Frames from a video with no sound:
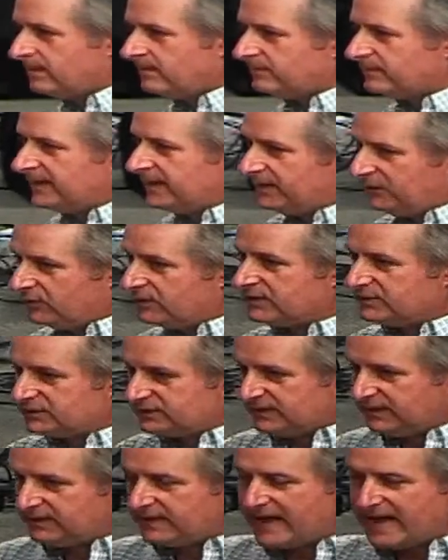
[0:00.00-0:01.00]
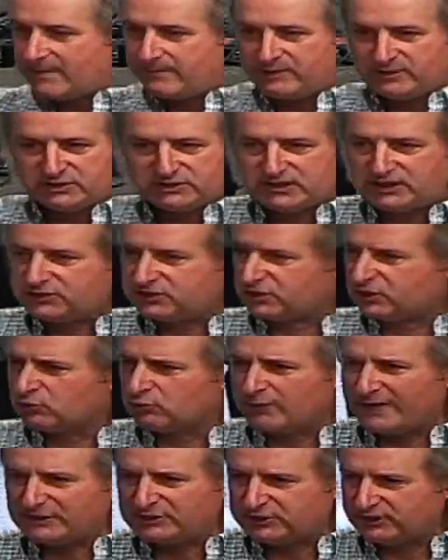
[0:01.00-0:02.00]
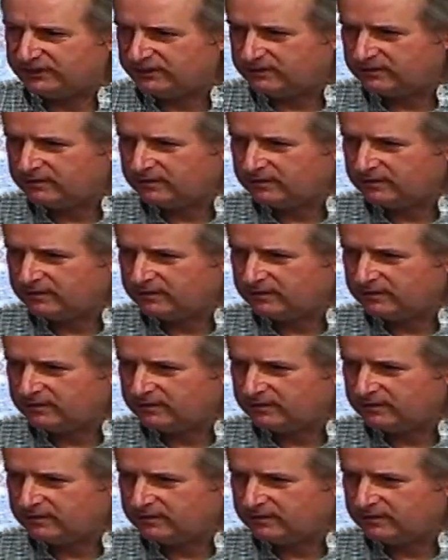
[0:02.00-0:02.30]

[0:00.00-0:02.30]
That you can see it happen. Such aggression,